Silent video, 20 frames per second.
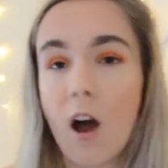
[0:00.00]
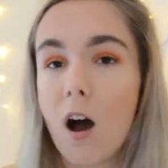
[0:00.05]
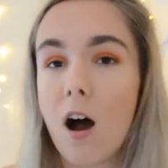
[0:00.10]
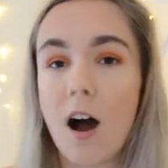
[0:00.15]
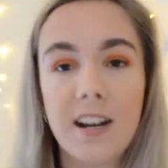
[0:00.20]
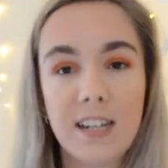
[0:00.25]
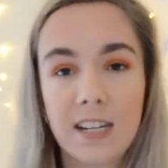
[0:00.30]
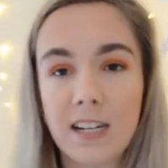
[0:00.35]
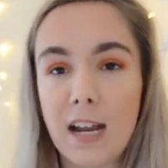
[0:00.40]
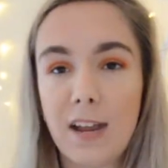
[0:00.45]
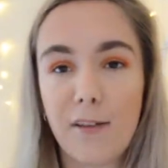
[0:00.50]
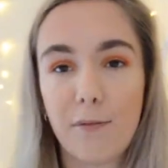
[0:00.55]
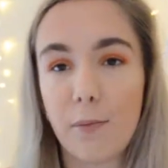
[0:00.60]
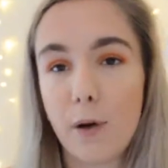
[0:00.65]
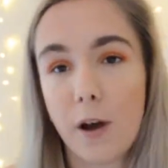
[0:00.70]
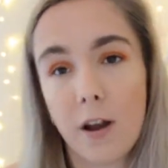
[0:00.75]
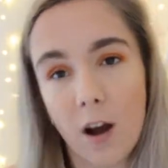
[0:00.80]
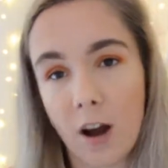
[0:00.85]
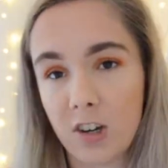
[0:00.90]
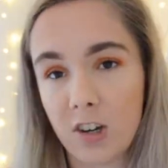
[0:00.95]
I didn't even
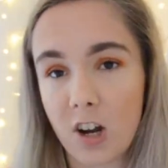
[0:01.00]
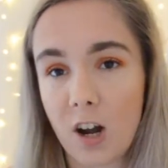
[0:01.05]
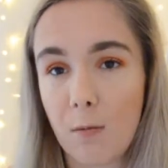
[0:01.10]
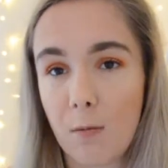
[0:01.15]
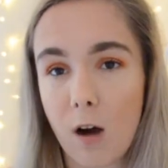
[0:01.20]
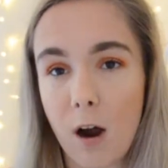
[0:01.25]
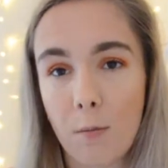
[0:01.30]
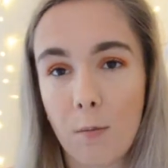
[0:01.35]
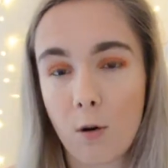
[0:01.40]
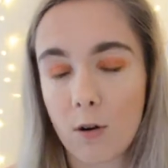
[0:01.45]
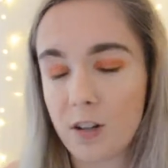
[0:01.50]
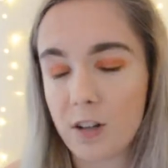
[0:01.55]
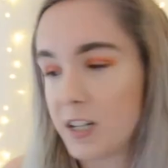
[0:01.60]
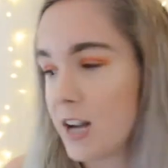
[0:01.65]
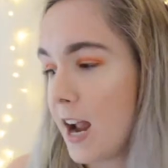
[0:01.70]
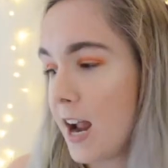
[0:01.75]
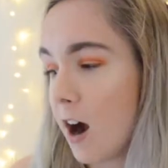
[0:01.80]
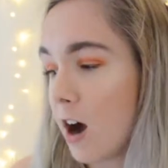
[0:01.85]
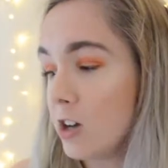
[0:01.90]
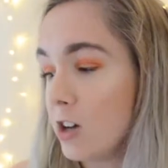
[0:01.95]
put an eyeshadow primer on
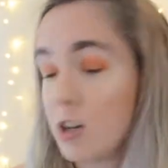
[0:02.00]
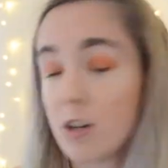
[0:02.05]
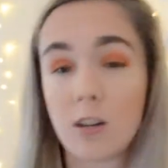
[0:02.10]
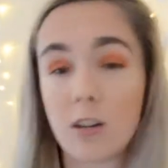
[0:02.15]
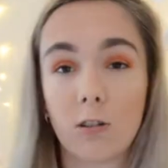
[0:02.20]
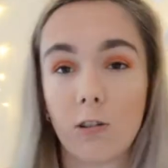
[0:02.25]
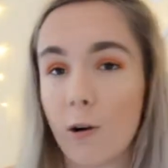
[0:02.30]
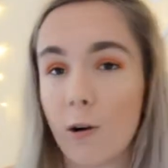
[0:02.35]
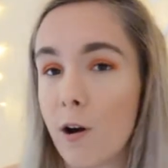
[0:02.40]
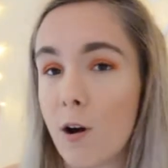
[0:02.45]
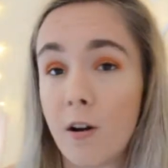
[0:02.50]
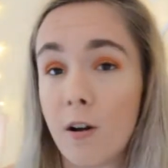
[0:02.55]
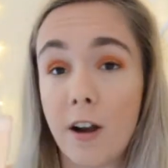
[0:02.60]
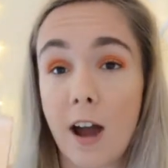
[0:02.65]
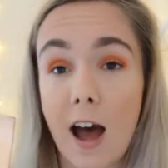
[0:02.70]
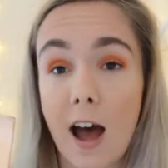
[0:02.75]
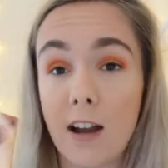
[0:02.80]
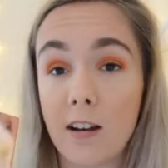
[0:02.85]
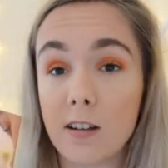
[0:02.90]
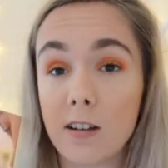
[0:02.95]
today, I just threw it on
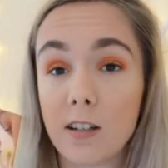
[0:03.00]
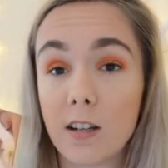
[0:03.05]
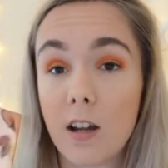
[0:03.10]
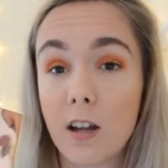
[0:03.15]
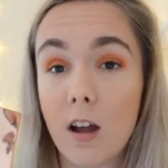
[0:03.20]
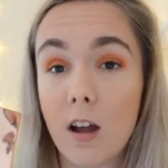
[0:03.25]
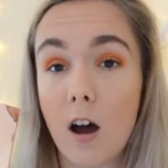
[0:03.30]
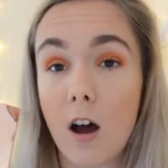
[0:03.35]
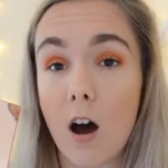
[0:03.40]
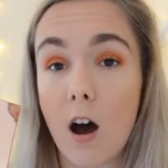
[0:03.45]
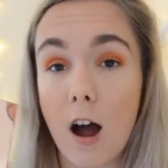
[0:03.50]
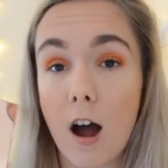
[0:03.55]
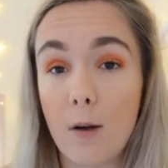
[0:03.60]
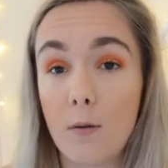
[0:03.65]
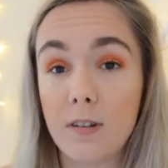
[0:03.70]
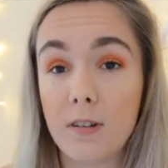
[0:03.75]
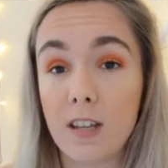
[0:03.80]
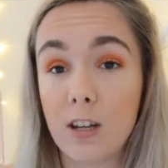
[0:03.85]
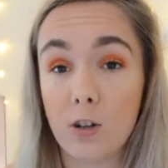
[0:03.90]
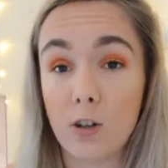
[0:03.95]
and I
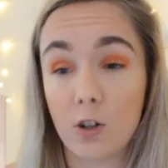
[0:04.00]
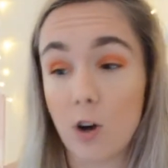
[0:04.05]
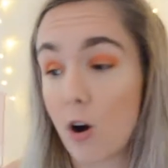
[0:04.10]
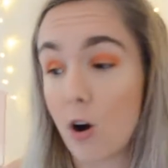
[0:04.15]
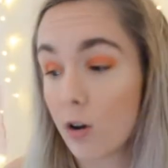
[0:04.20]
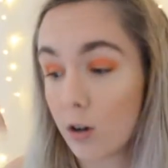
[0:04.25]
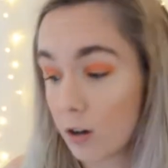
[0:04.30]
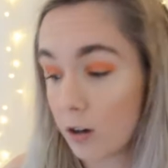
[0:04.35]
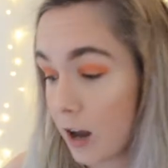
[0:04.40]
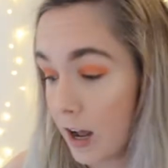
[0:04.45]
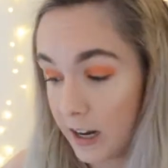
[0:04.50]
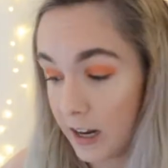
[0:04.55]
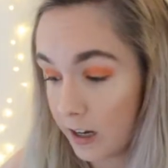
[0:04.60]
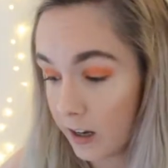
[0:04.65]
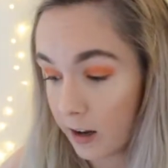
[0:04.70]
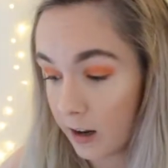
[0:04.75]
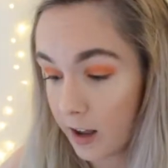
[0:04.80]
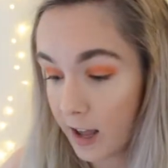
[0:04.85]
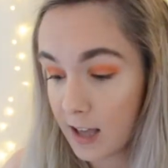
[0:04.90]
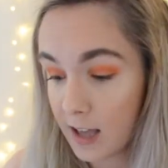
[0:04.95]
was in shock. Like,
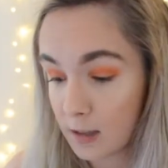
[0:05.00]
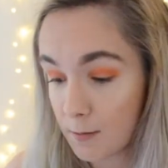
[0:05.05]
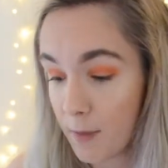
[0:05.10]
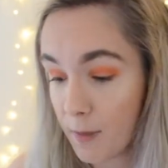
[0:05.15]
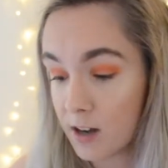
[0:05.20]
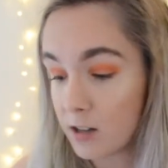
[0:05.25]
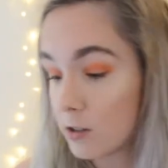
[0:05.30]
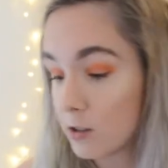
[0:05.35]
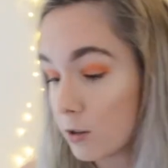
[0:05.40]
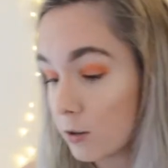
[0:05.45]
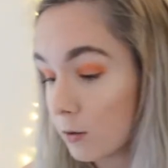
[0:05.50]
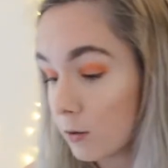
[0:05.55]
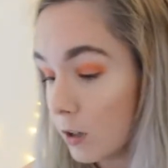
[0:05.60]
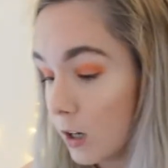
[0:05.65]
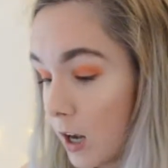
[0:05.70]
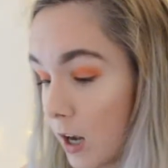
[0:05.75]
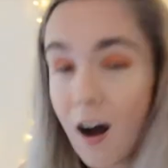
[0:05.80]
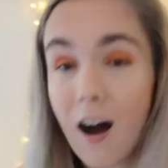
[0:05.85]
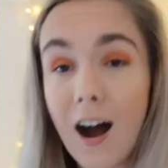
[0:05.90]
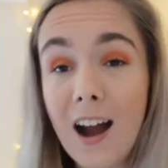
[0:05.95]
it's mental.
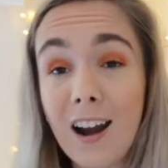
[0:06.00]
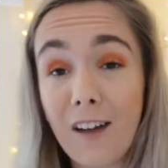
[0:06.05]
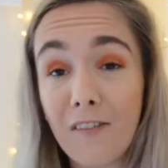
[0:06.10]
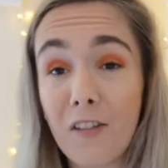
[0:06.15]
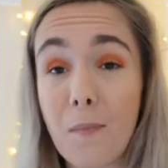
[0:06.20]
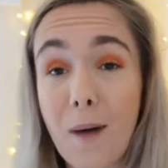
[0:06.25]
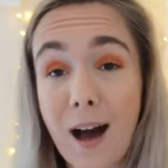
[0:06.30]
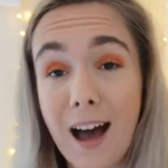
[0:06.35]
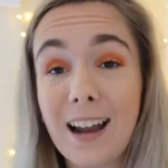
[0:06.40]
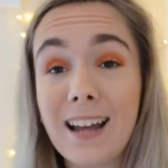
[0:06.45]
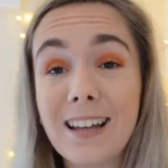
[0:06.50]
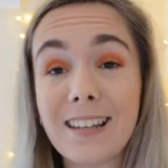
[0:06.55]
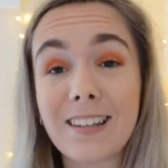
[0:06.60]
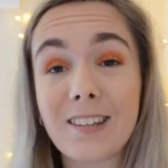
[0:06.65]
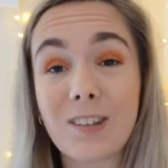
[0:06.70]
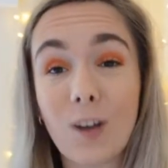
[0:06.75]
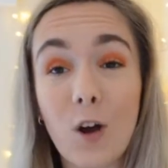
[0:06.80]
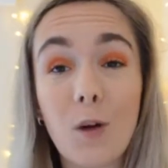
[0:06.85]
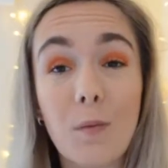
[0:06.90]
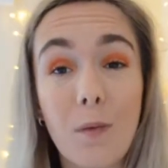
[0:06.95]
I love the palette
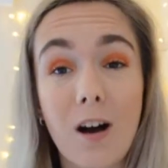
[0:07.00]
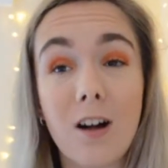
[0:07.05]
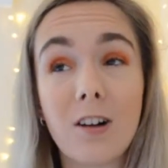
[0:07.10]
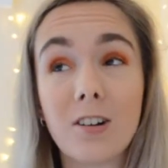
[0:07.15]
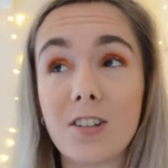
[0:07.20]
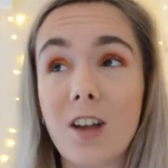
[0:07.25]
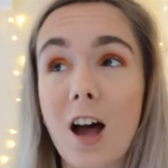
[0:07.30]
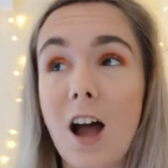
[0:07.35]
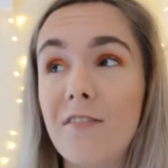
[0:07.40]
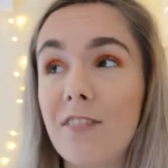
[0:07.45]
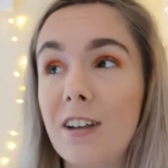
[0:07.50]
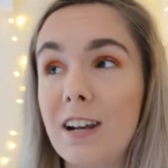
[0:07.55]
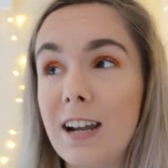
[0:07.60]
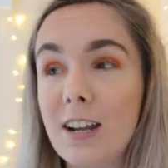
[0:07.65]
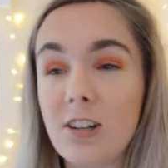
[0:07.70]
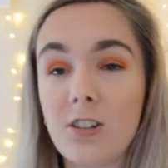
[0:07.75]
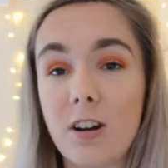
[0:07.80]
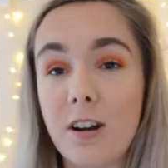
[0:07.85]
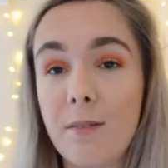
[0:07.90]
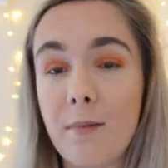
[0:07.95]
so much that I've
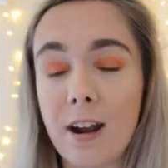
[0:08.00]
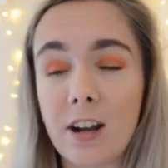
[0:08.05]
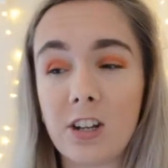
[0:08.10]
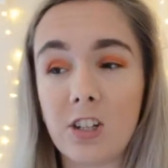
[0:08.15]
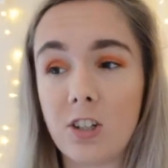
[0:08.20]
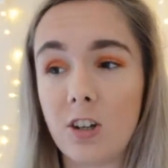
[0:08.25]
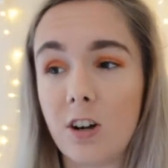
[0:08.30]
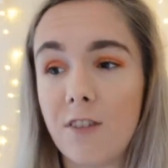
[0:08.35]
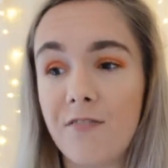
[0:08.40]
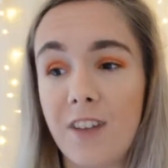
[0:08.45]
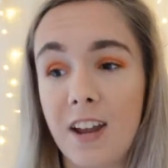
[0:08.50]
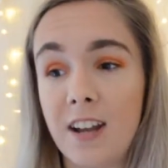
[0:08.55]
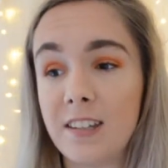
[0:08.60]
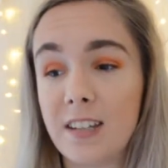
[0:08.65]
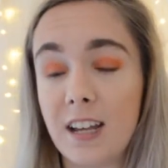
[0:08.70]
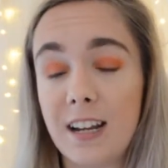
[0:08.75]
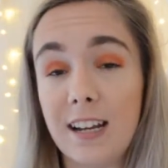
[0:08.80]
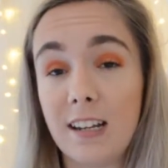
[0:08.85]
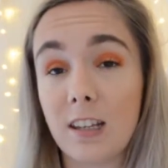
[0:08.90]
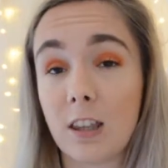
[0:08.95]
literally managed to
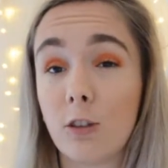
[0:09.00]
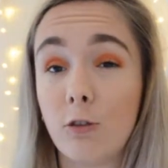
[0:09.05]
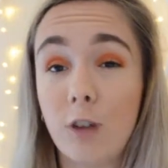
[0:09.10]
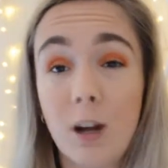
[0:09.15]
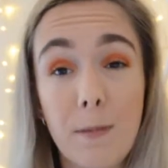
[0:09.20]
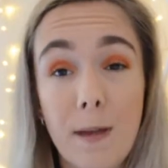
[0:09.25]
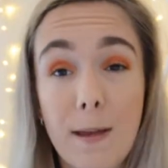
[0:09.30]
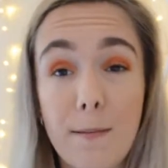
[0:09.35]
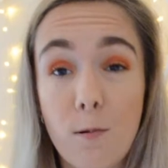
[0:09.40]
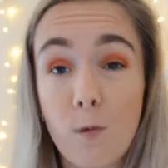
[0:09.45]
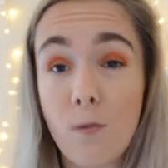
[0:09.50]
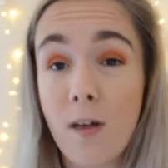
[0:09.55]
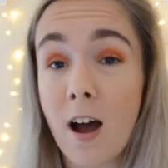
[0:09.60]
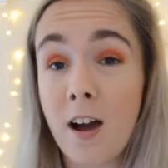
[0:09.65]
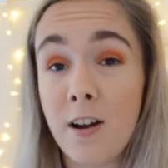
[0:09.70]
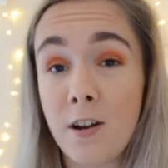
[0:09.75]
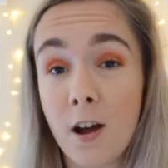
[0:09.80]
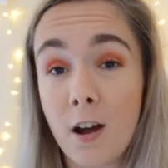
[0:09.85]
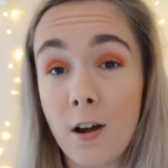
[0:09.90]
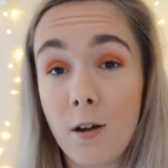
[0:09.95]
convince at least 3 people that
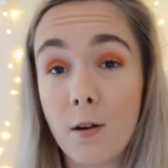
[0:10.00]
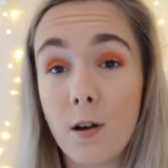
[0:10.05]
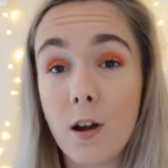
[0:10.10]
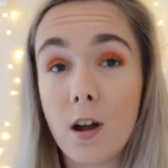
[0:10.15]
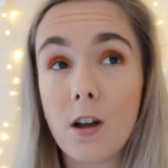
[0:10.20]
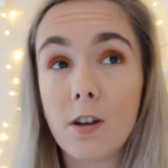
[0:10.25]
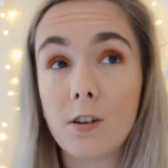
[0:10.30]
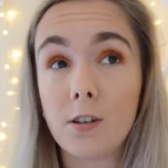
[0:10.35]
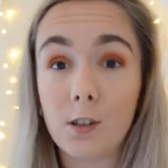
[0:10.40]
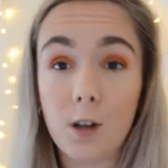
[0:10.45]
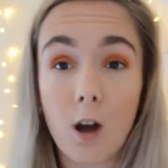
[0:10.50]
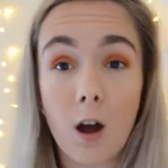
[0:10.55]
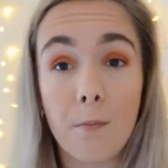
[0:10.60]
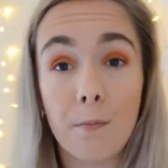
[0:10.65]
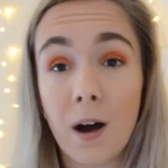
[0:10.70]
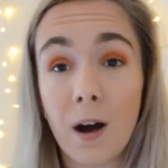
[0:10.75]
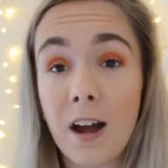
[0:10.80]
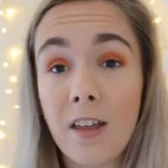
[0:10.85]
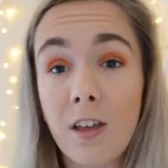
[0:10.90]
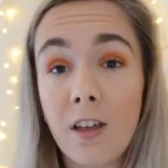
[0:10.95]
I know to go and
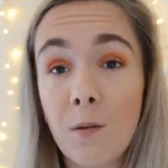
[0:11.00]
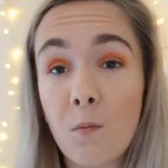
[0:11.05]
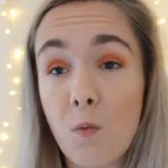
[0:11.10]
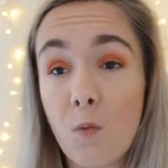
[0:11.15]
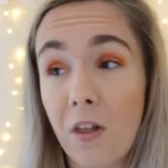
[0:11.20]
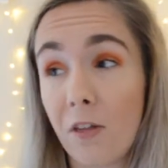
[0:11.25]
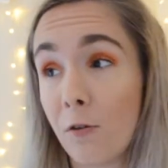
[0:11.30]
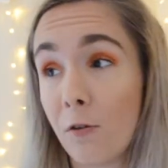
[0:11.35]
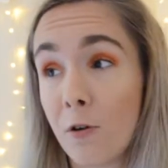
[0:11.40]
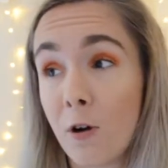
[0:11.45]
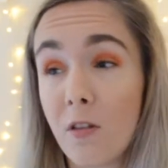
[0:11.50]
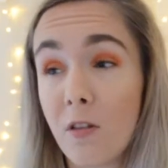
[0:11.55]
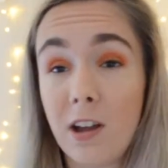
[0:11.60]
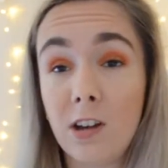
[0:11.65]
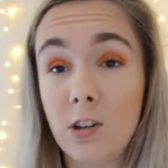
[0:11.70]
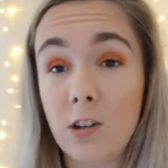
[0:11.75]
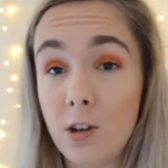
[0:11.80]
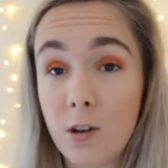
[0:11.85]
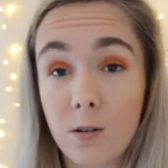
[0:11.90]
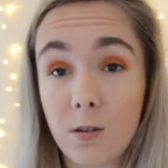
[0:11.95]
buy them, whether or not they
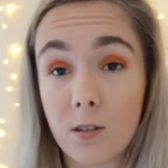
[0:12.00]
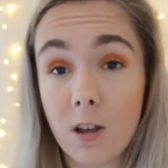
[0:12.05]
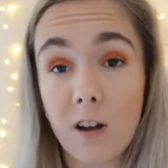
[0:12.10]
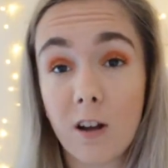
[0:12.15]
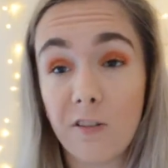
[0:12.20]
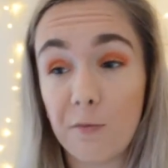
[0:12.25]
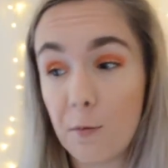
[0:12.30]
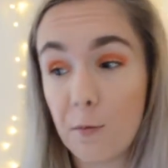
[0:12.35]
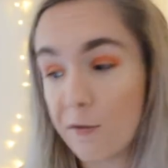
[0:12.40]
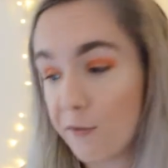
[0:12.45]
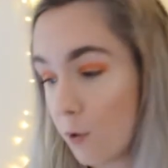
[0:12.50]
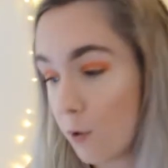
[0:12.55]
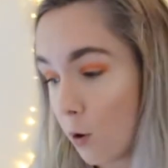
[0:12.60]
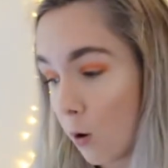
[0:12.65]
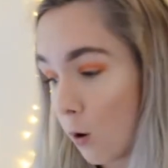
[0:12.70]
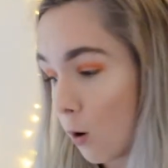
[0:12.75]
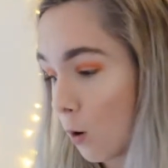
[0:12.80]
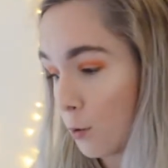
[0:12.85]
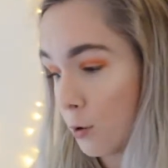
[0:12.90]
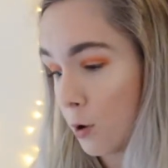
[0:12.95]
knew Soph
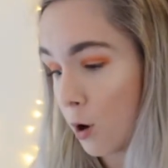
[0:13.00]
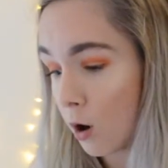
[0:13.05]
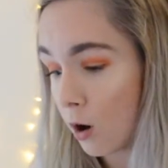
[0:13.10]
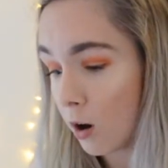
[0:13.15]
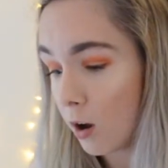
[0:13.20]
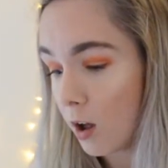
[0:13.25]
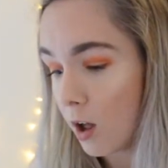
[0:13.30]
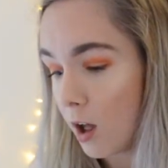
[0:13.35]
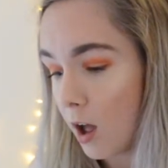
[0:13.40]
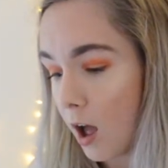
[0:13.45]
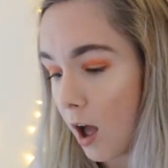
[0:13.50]
before or not.